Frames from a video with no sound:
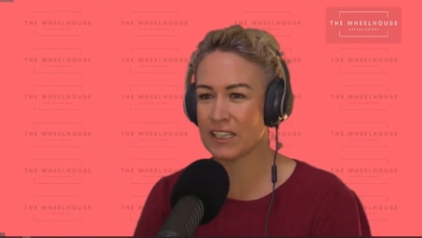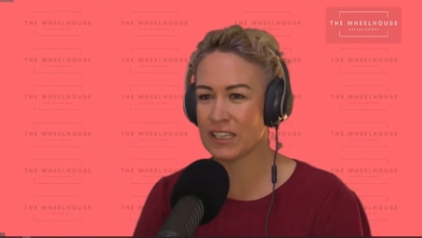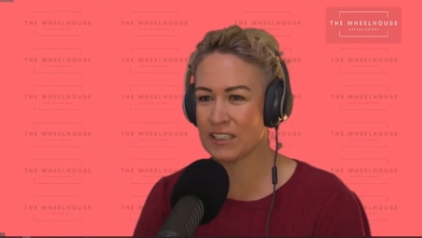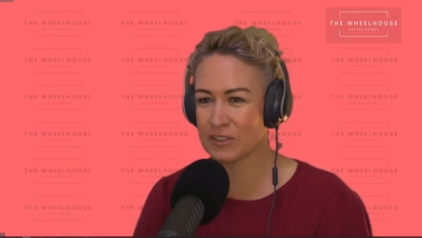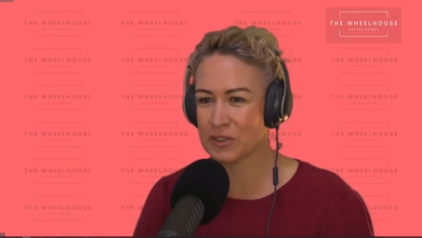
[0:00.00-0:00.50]

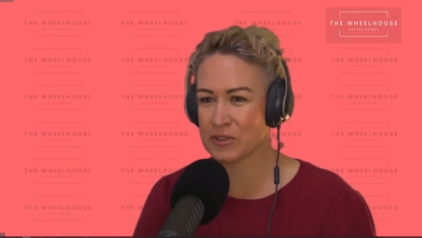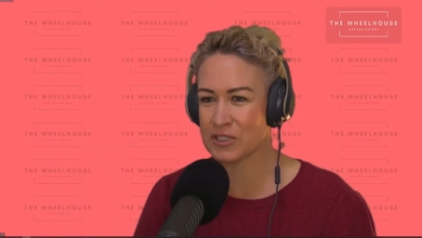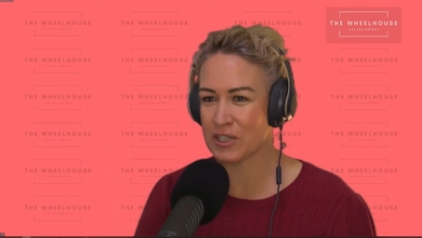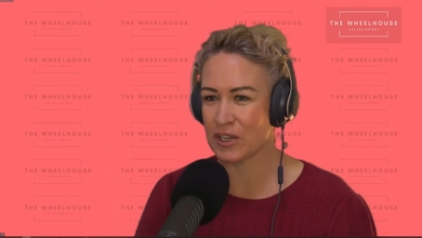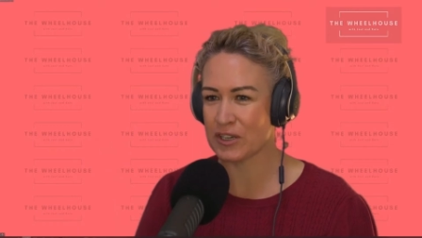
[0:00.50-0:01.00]
He is
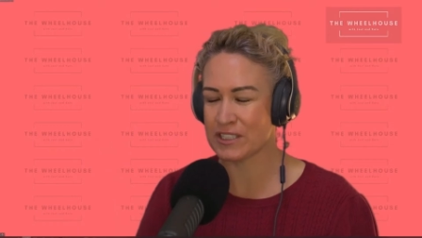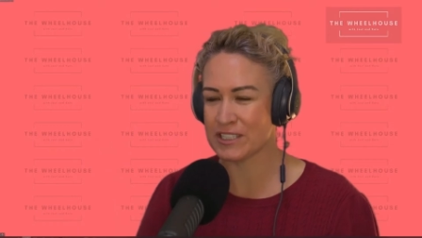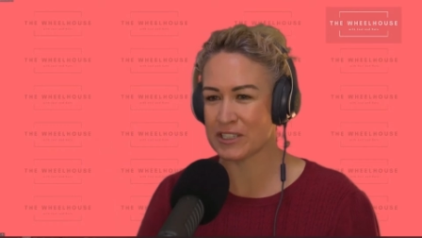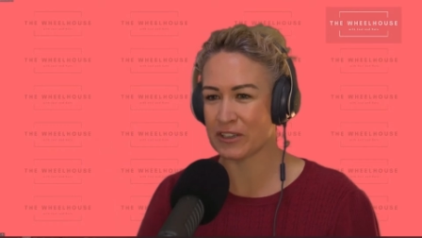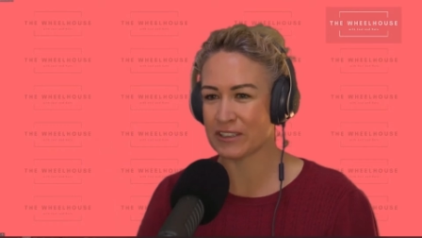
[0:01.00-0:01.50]
also known
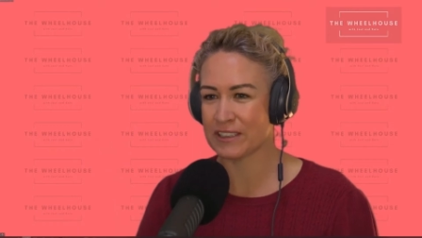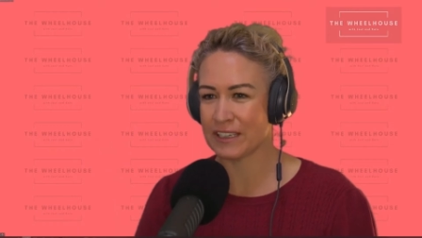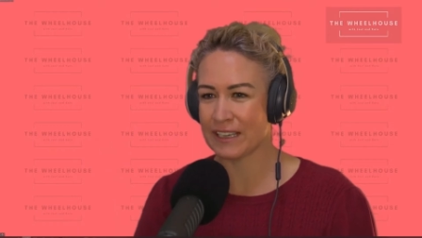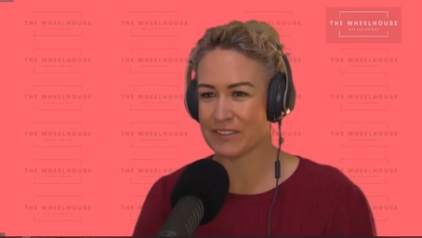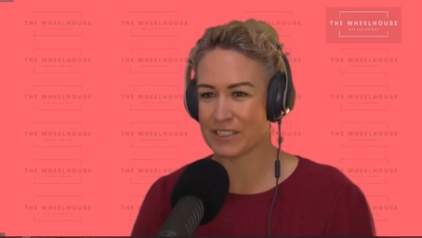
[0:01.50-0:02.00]
as Scott
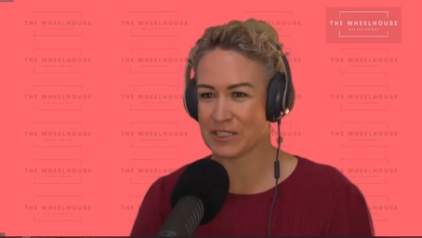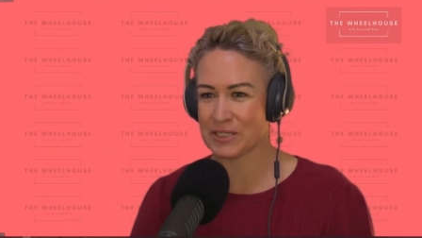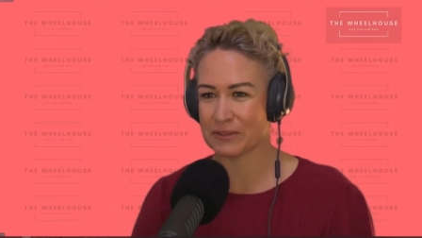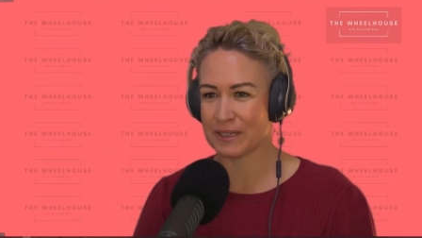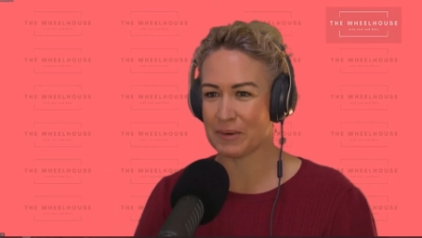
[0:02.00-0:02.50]
Loves a
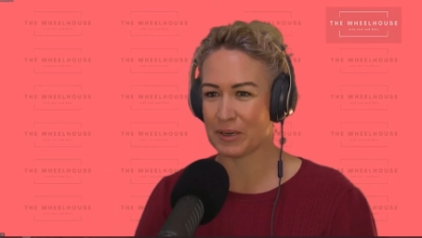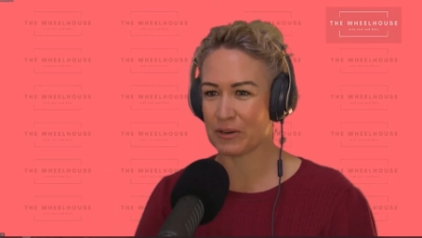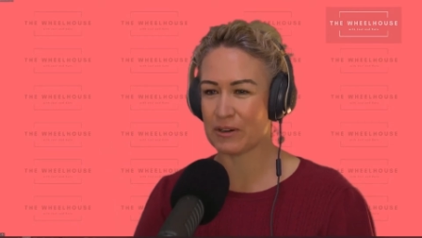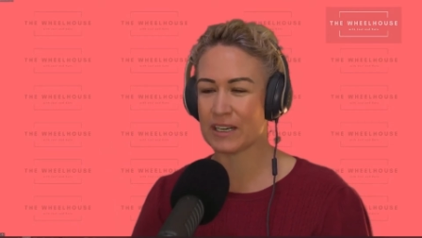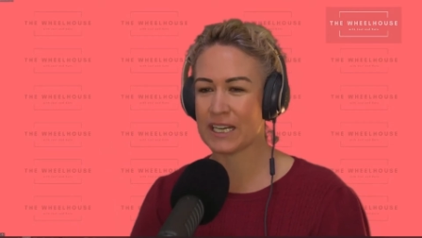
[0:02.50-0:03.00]
Story
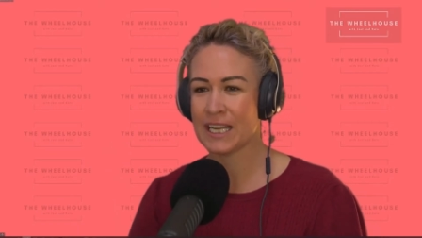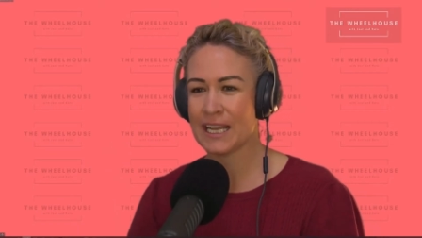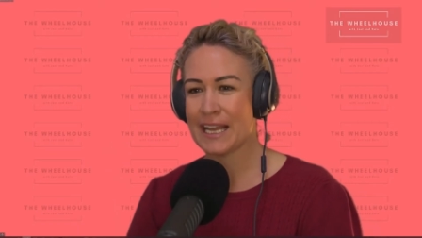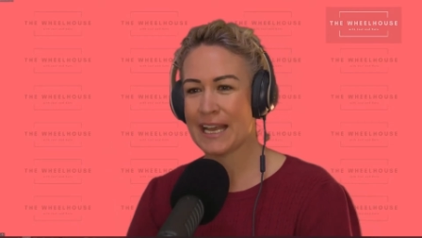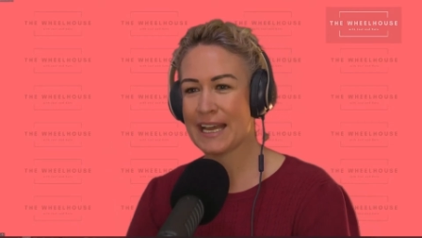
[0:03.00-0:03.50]
McGrory.
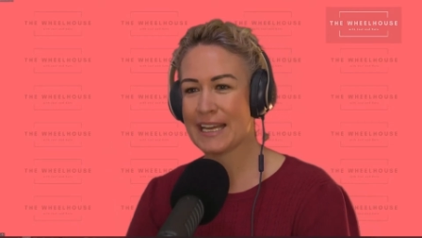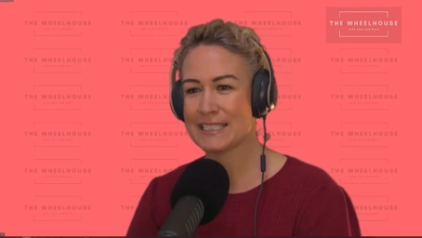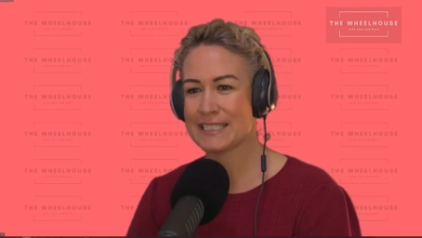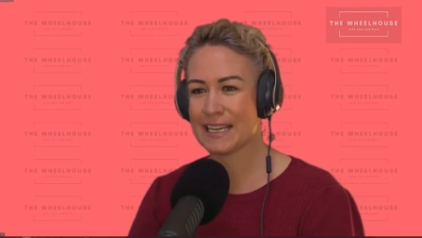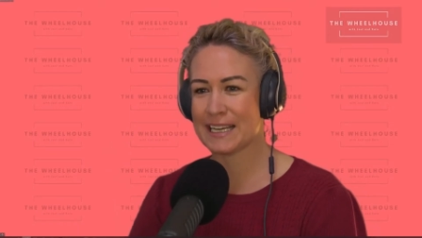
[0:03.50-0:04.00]

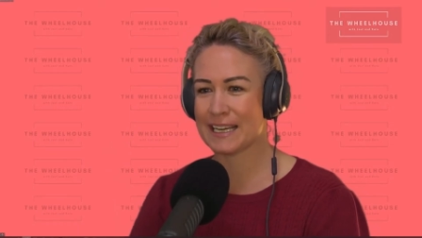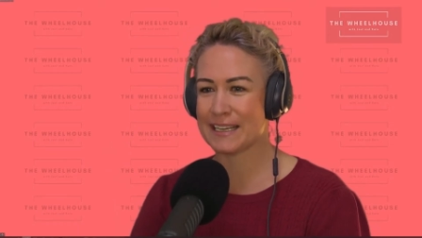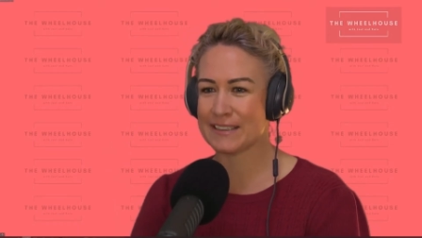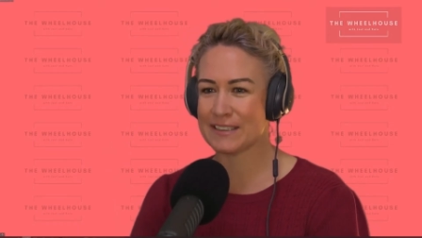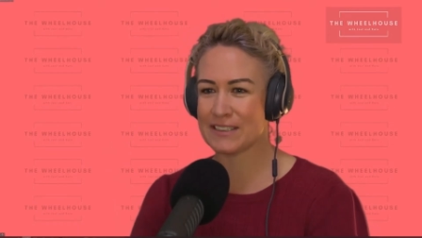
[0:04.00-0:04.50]
And
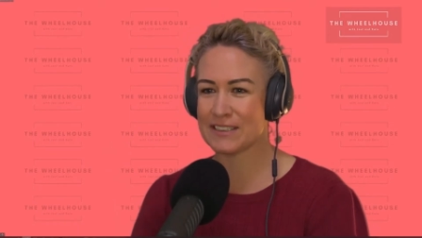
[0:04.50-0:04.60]
uh,